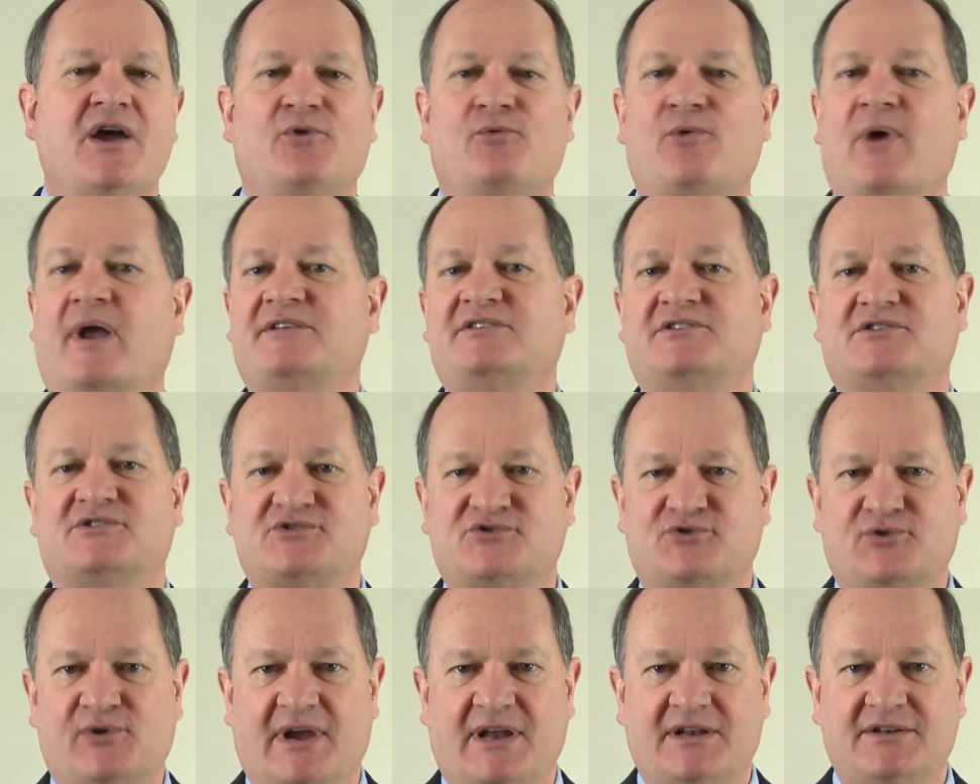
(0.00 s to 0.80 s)

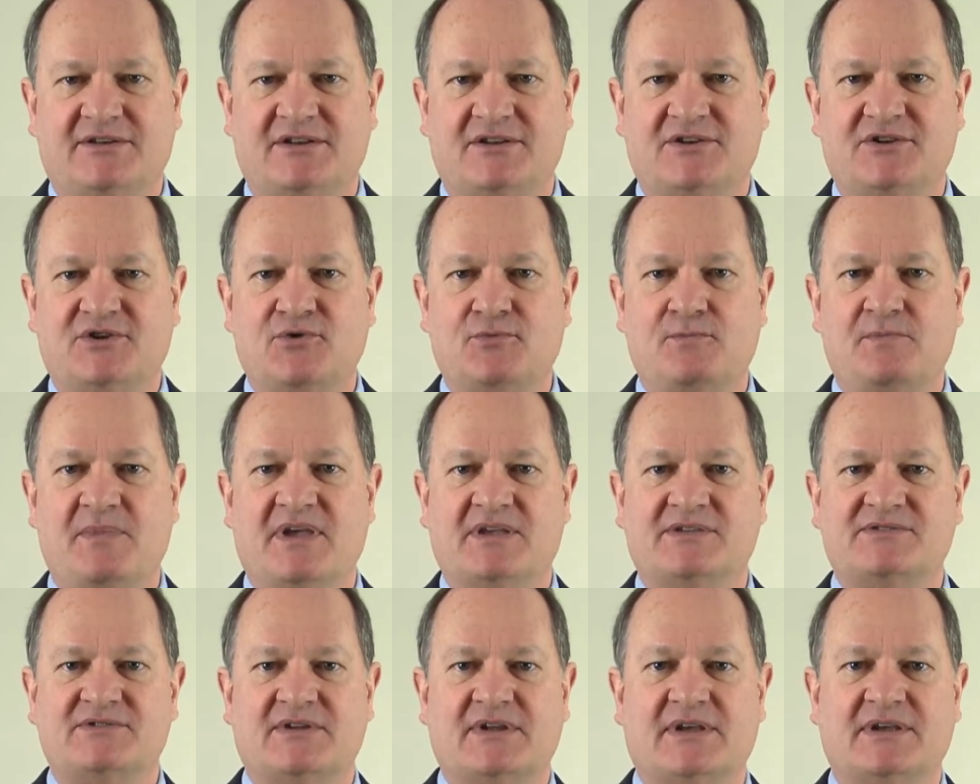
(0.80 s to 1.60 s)
registering to do
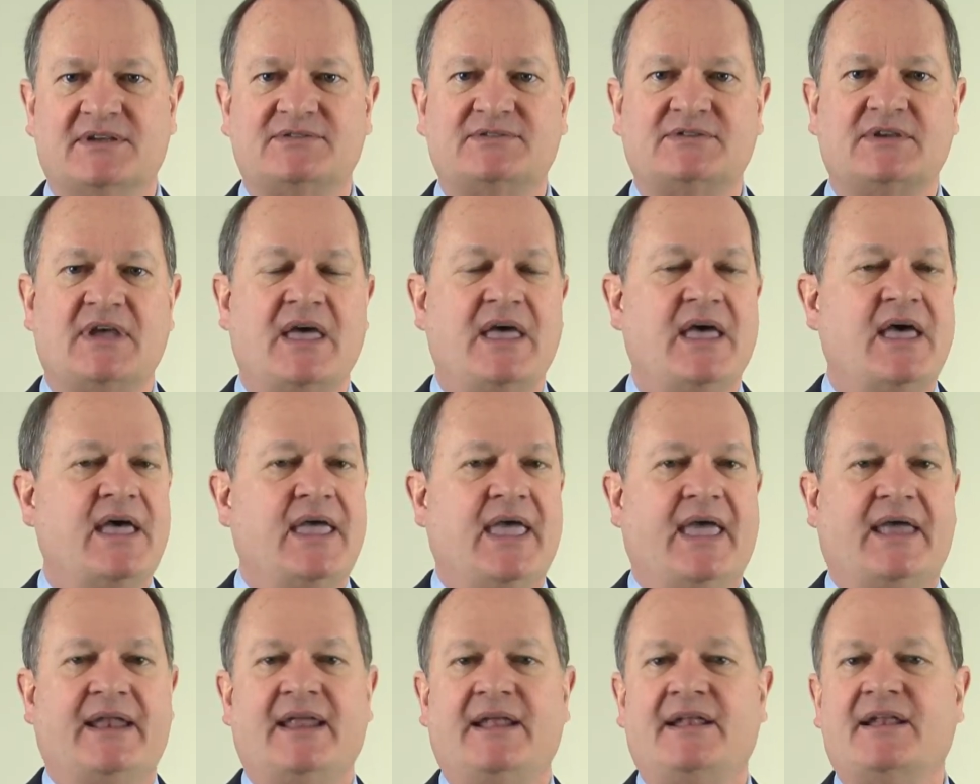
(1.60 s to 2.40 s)
business,
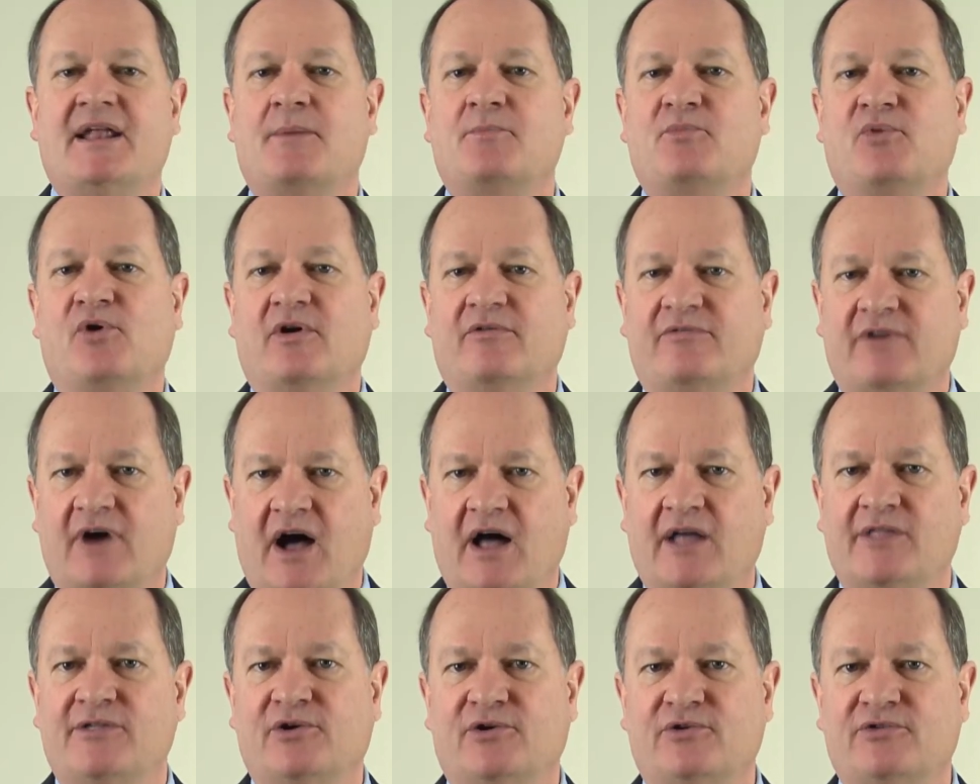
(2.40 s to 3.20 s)
any number of
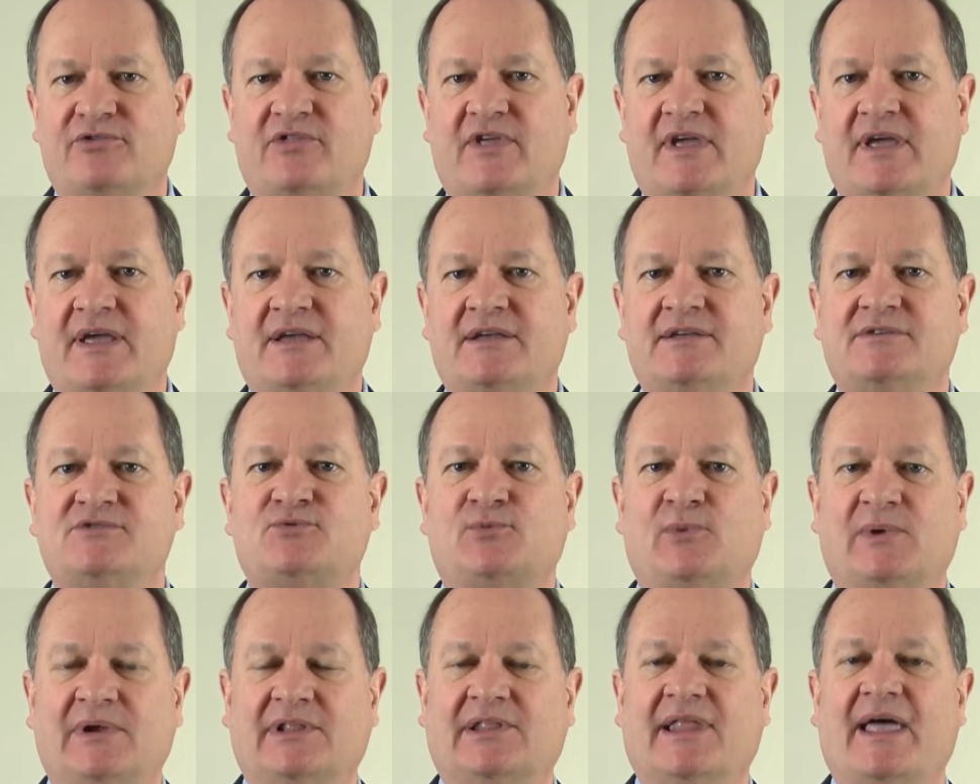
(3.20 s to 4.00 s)
other
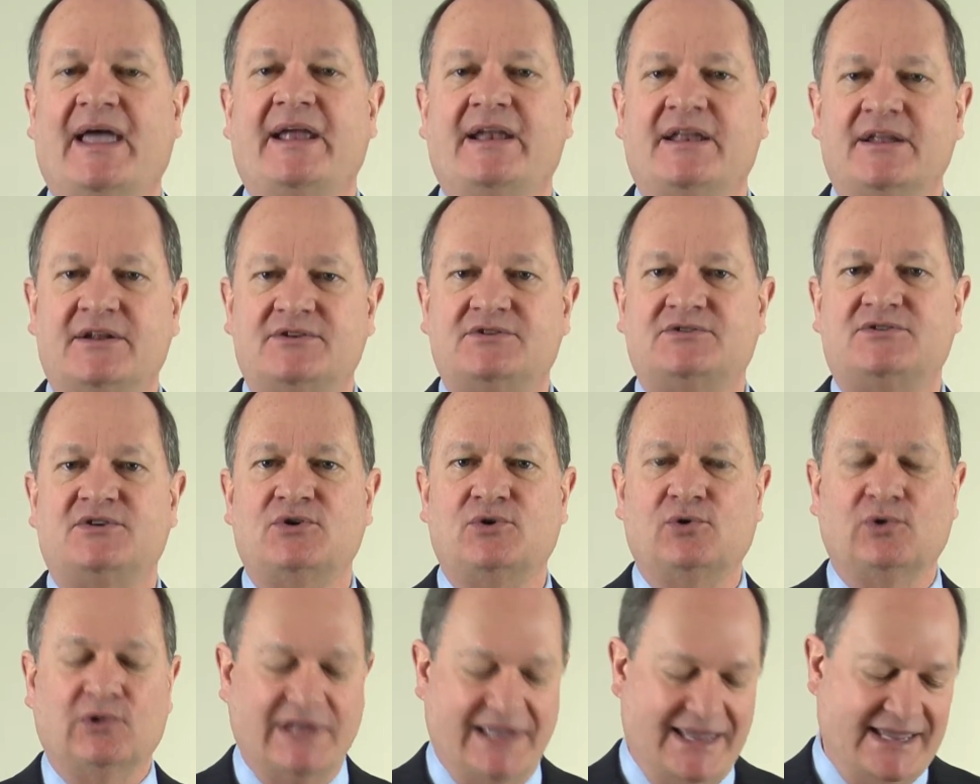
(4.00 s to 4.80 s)
things related
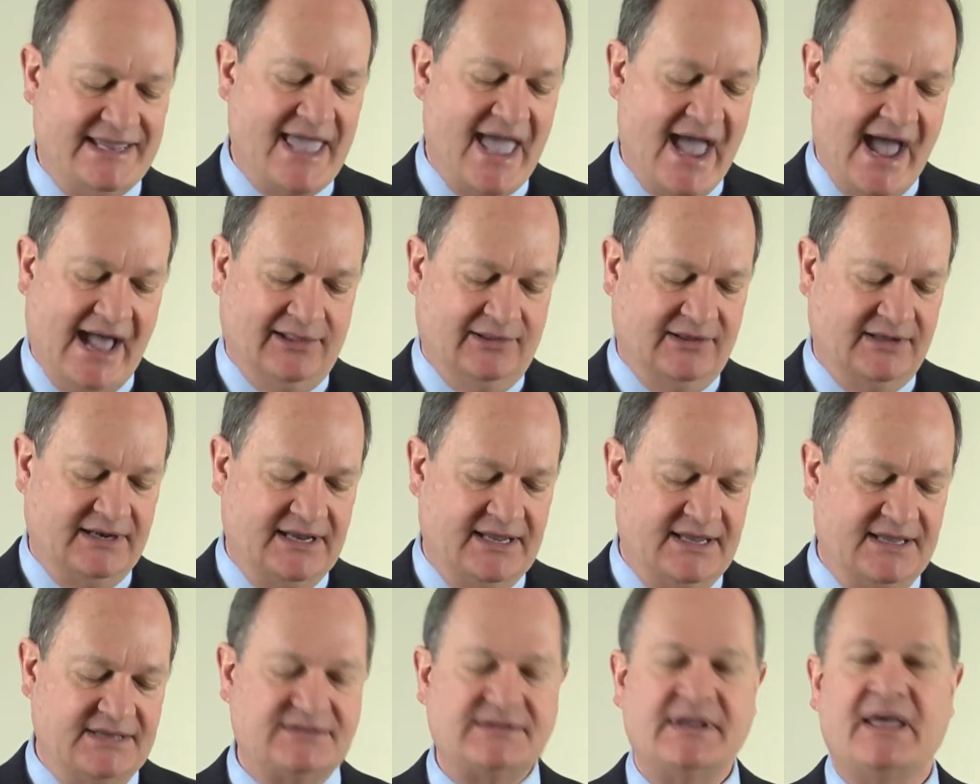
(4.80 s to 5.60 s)
to
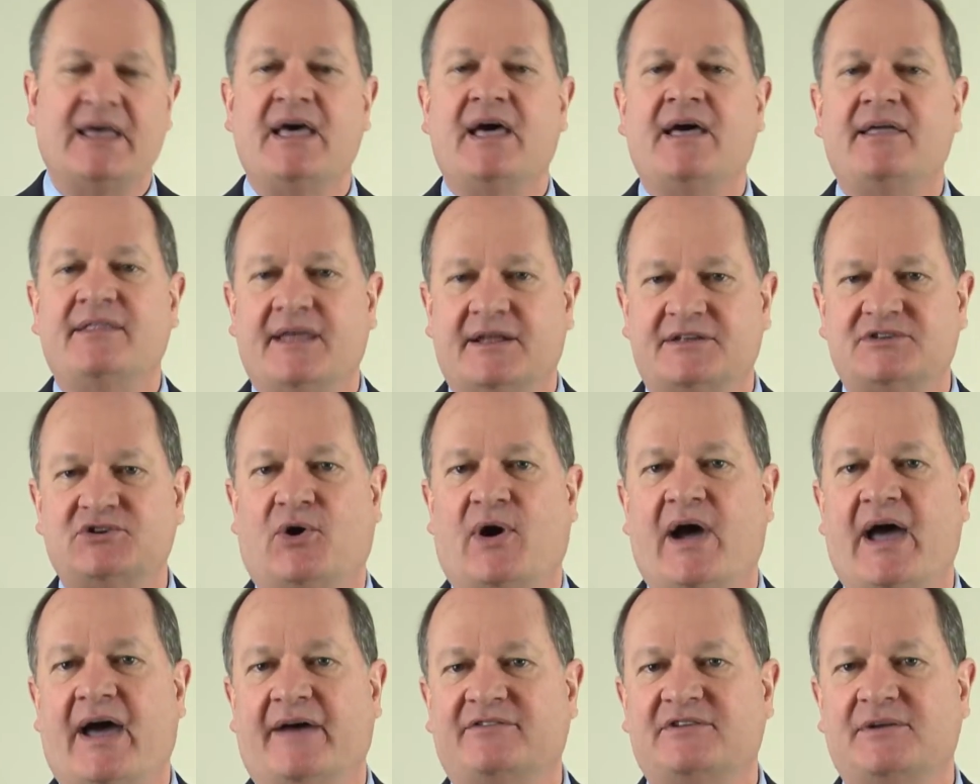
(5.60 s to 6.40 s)
legalities that
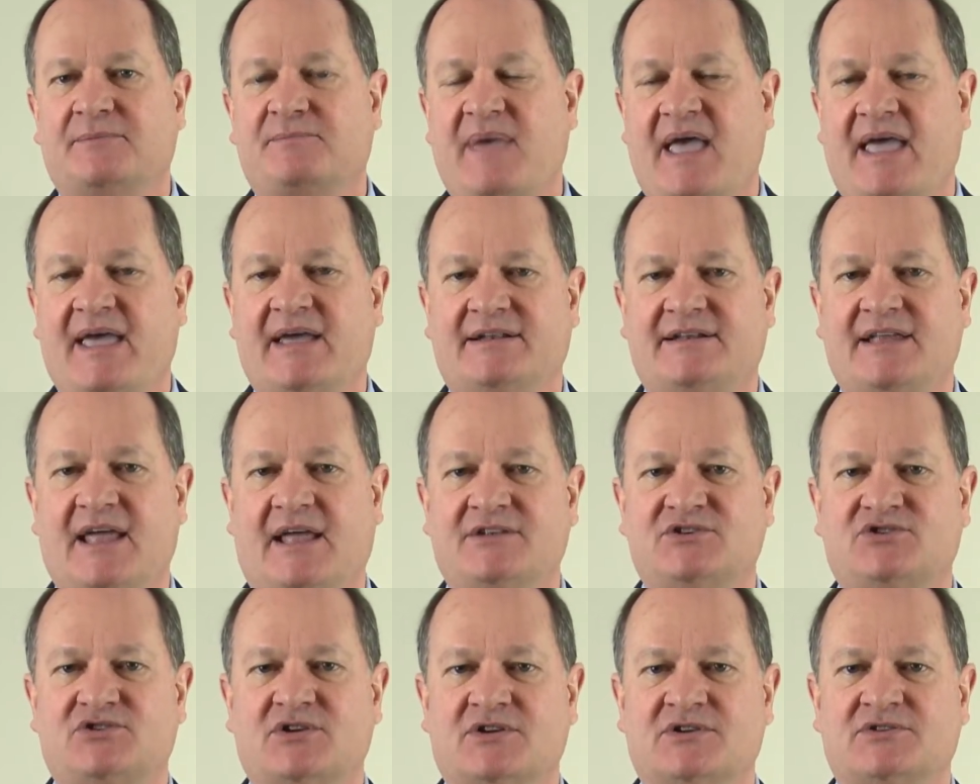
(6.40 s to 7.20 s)
you'll have to pay
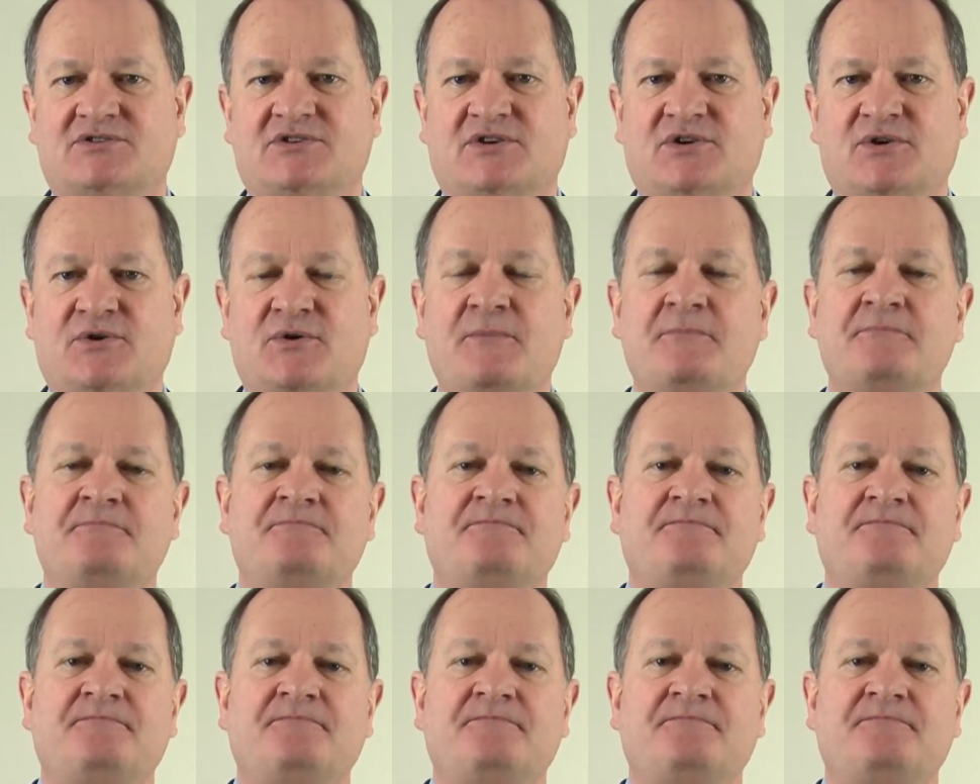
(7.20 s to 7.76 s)
attention to.